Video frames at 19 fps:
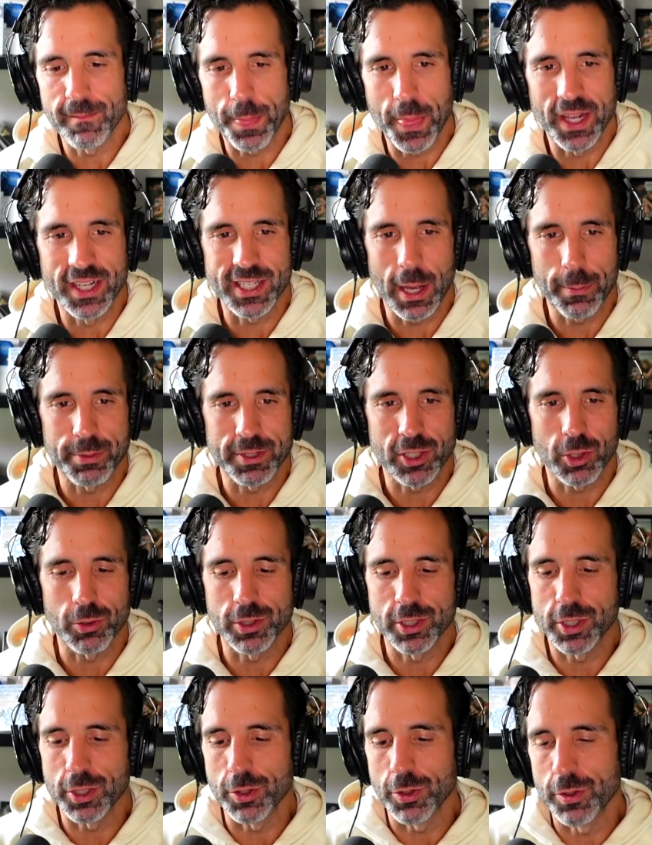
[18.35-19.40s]
This is episode
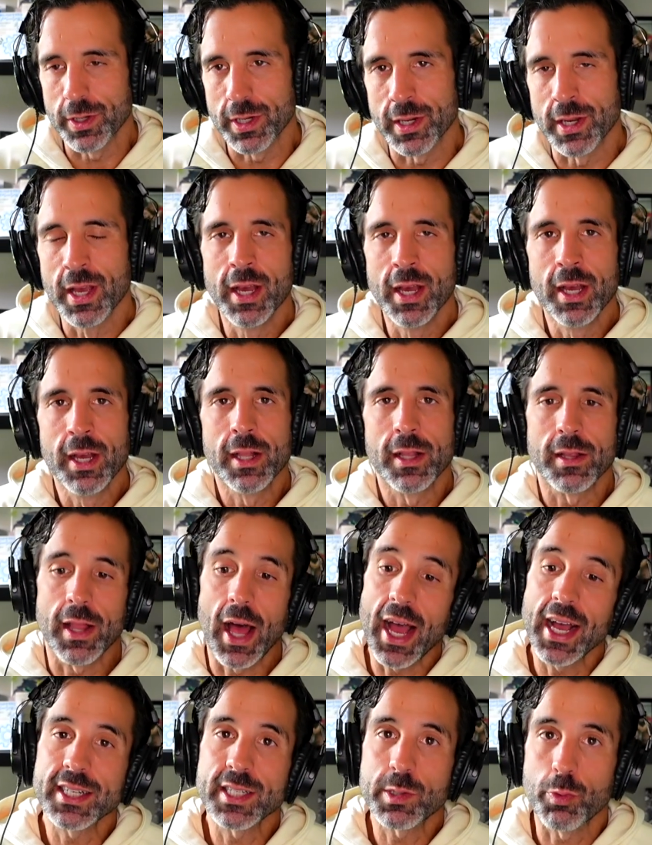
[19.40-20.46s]
two. And
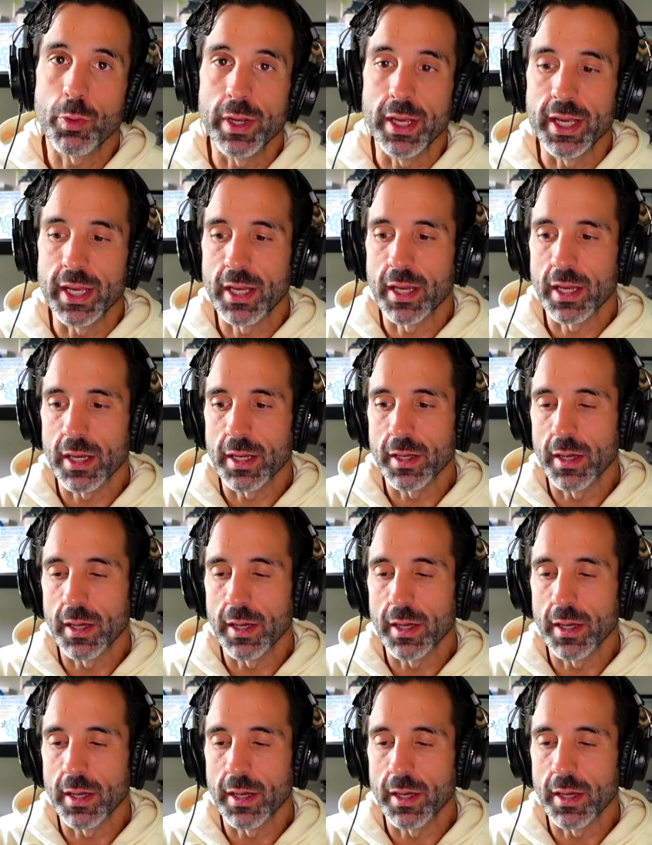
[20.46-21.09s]
last week,